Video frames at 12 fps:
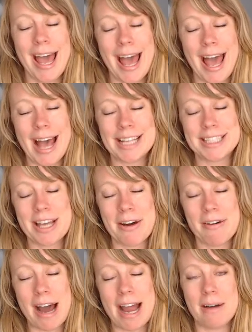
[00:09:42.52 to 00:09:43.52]

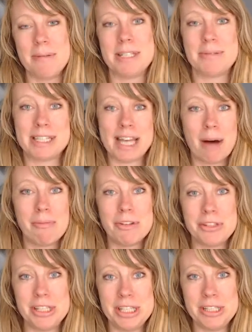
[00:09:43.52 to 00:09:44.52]
So I hope this was helpful
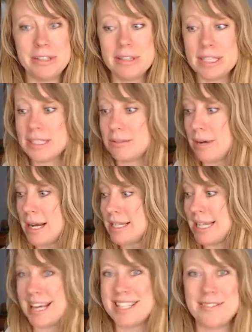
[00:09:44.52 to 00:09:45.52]
to you. This was
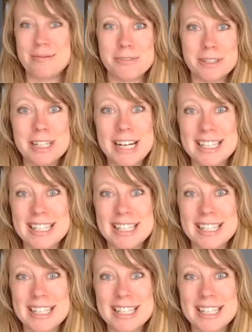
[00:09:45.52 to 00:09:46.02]
lesson 4.